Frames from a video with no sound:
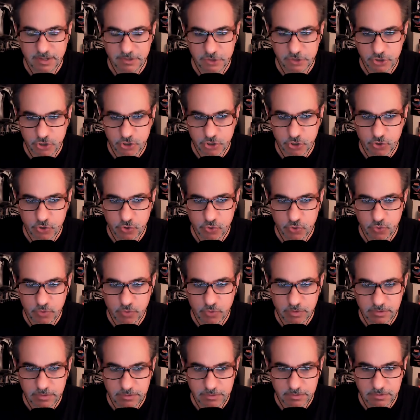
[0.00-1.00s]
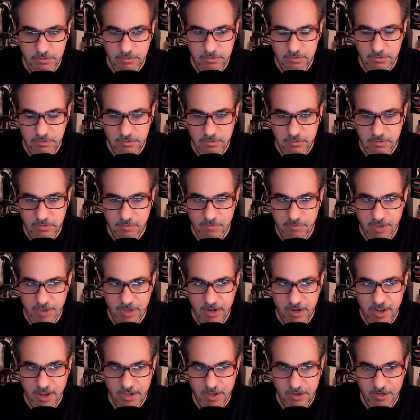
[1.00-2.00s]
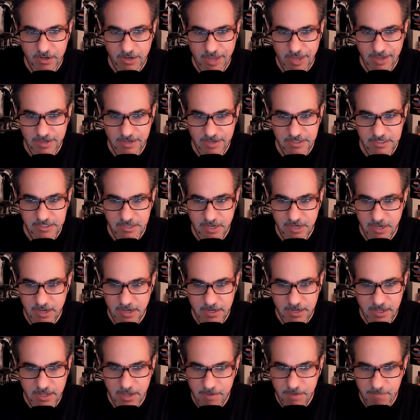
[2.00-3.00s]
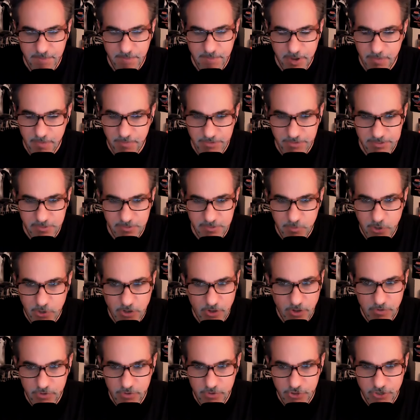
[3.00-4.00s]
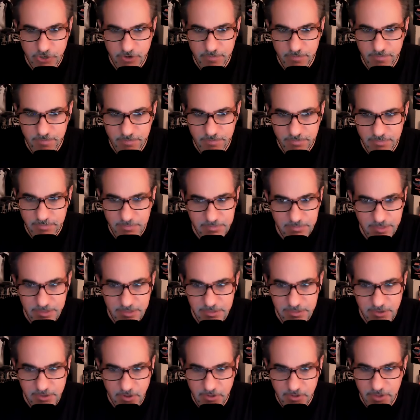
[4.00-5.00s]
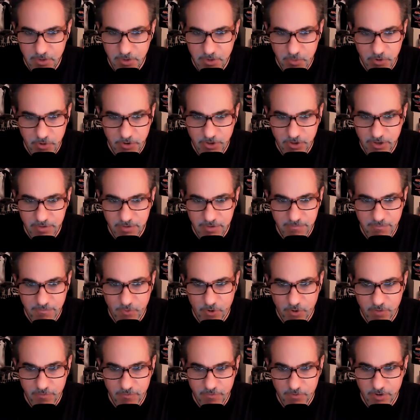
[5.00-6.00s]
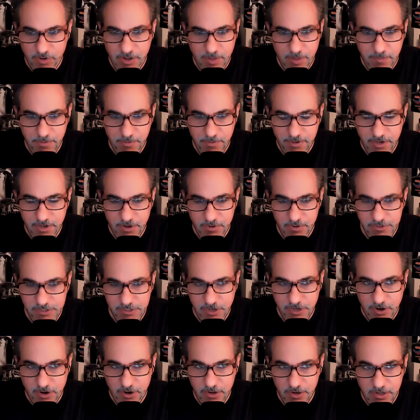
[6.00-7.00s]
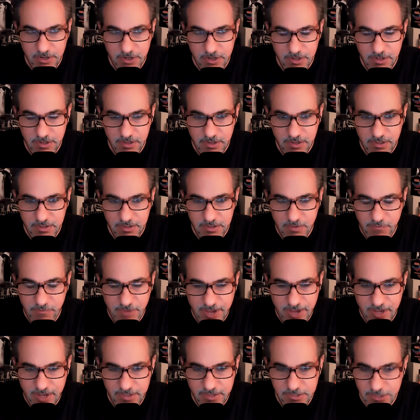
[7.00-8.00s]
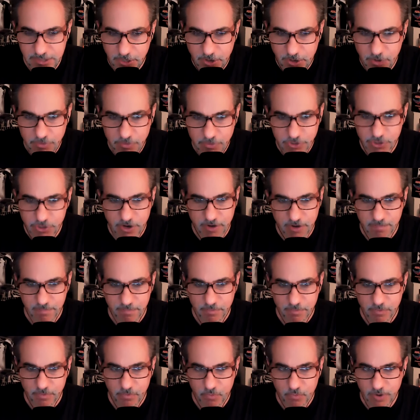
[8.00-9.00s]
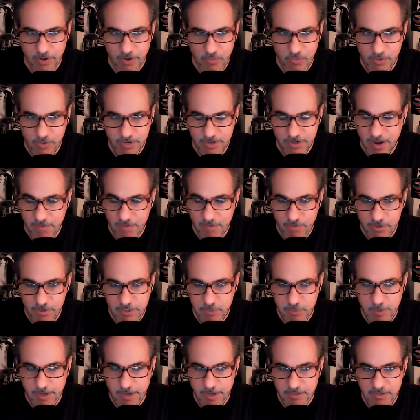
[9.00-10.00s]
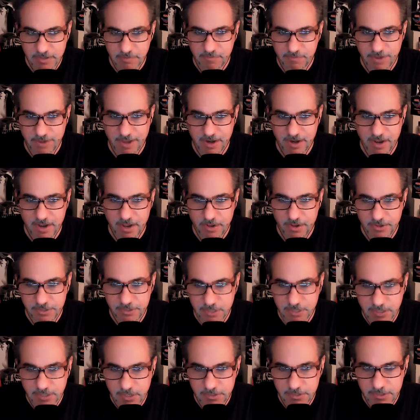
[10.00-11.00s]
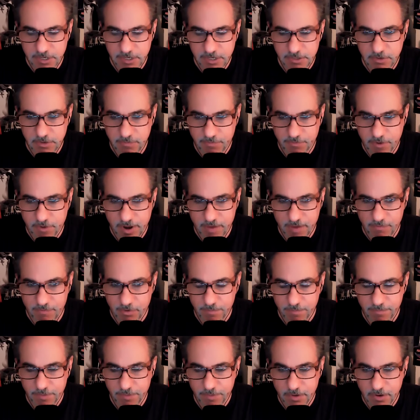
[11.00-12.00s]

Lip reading: to the Van Halen legacy and give people some closure. That's all they were looking for a couple of years here. The fans, closure. We never expected Van Halen to continue forever.